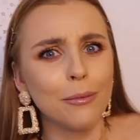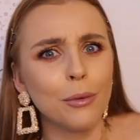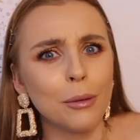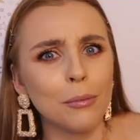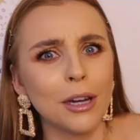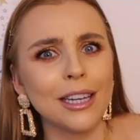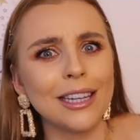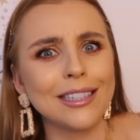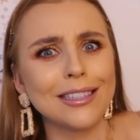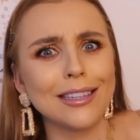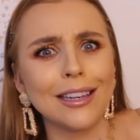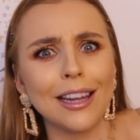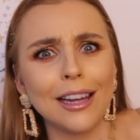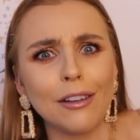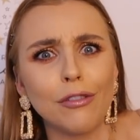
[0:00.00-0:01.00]
We might need
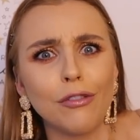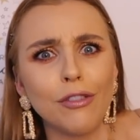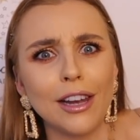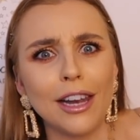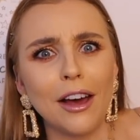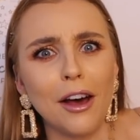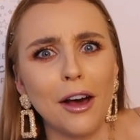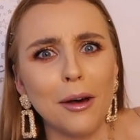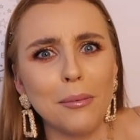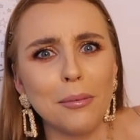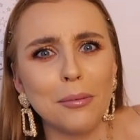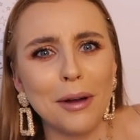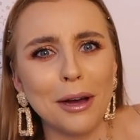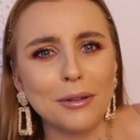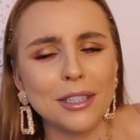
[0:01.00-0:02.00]
to like fill it
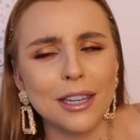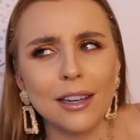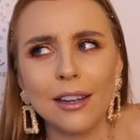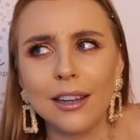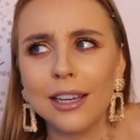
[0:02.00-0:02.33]
up. Matt was like,